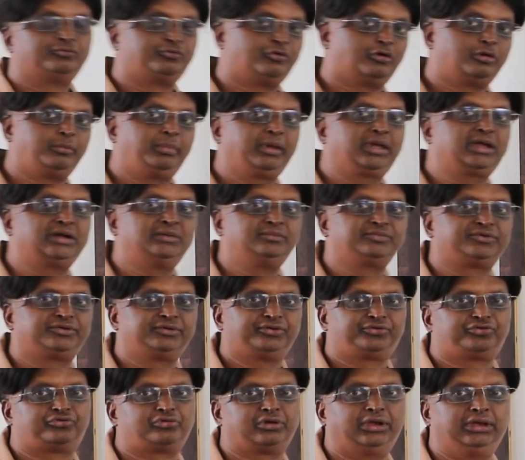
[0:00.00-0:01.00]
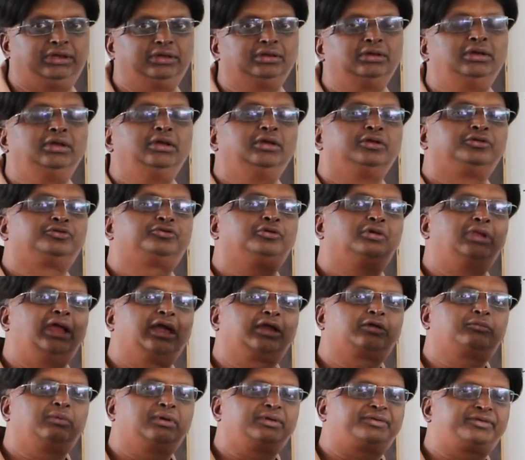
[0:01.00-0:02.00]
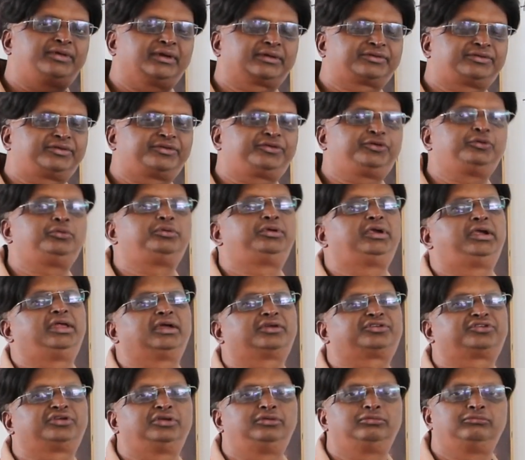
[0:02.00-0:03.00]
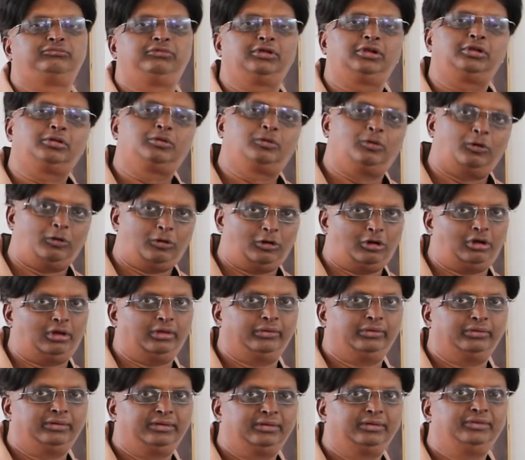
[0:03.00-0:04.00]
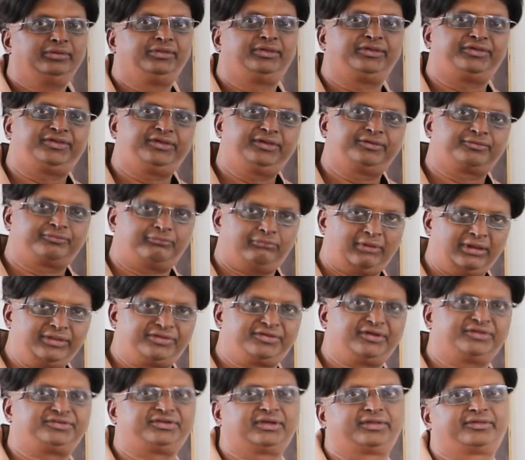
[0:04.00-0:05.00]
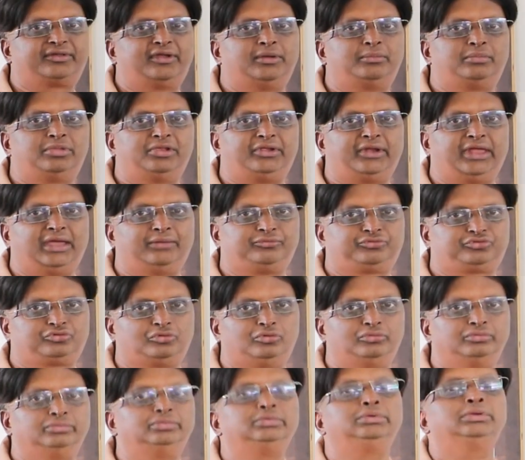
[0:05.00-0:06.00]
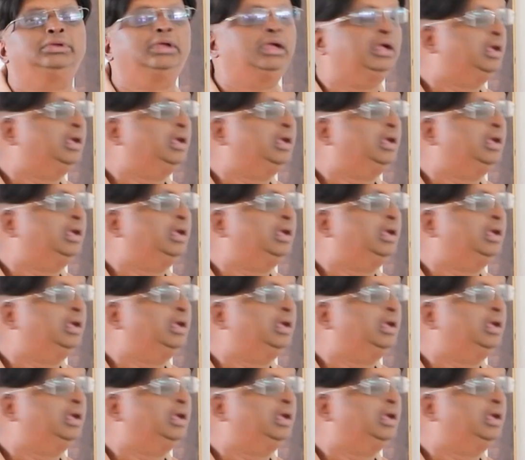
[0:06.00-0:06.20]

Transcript: 4 becomes 3. So, likewise, successive deduction will go on. This is one such example that I have shown.